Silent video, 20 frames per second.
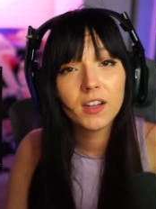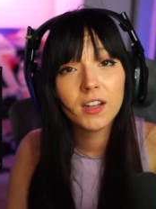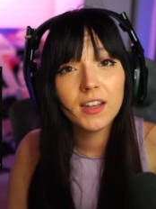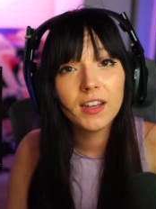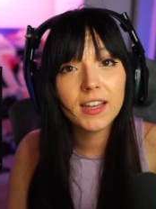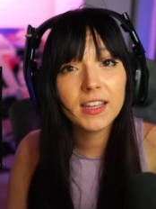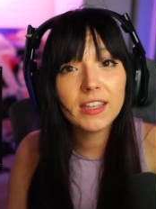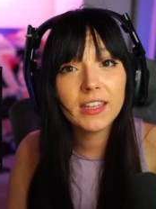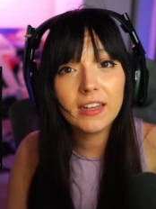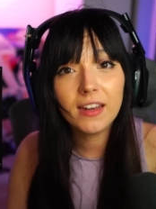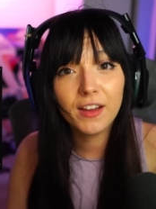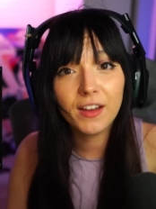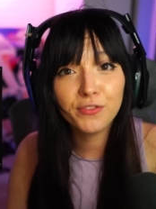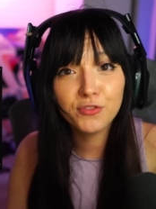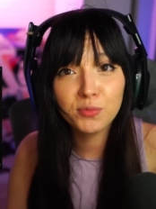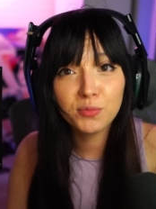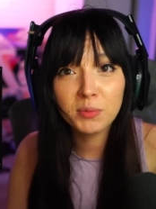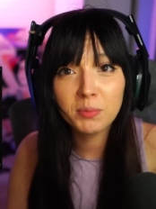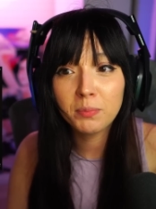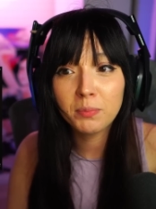lucky enough
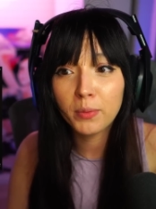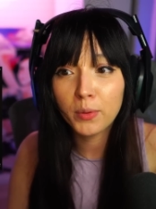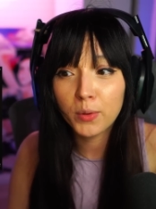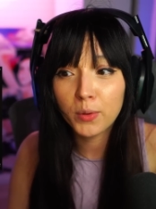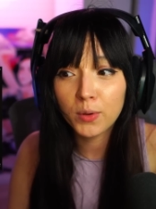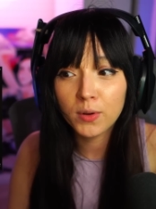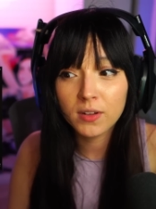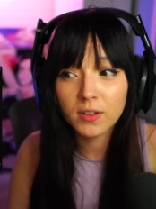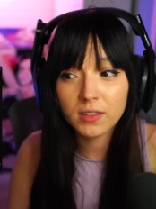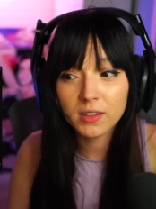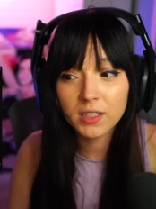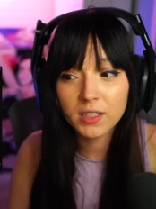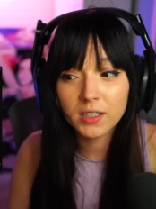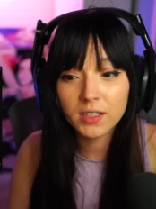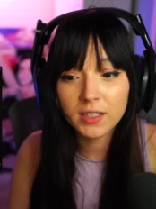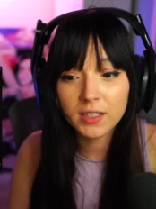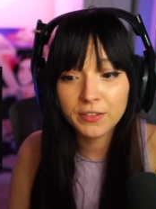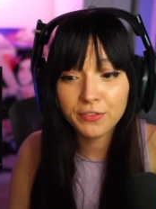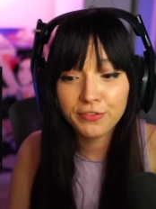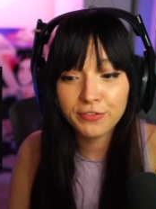to be born
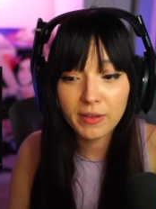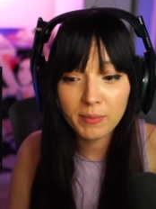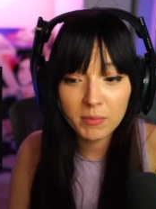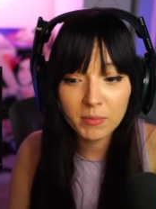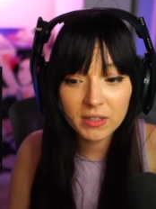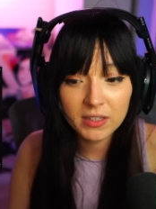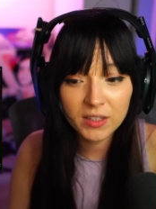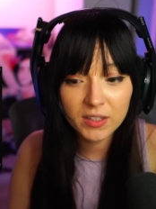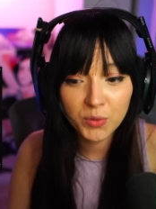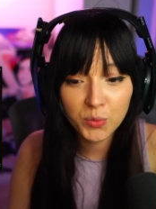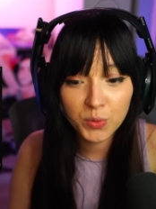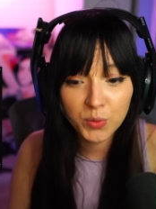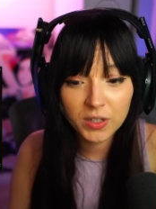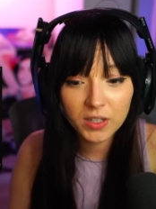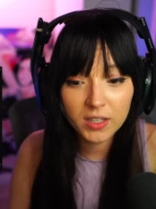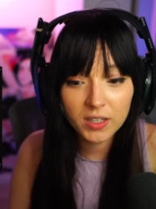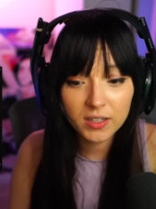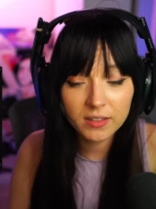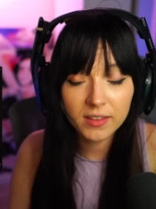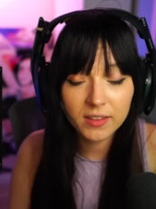in a family
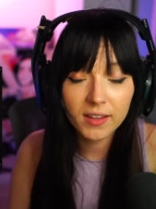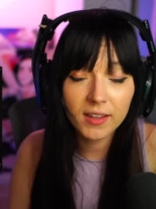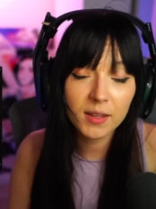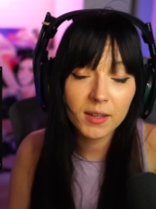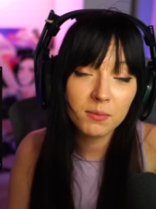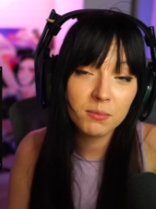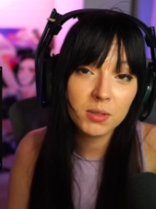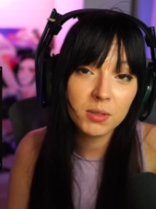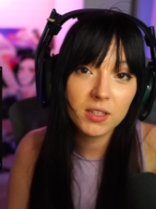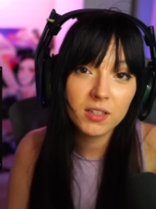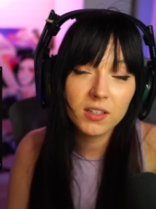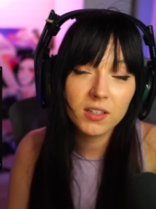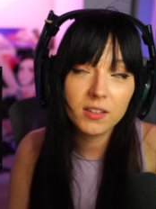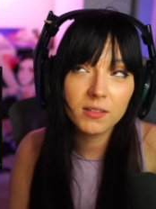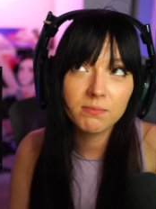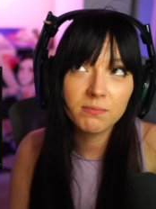where they can be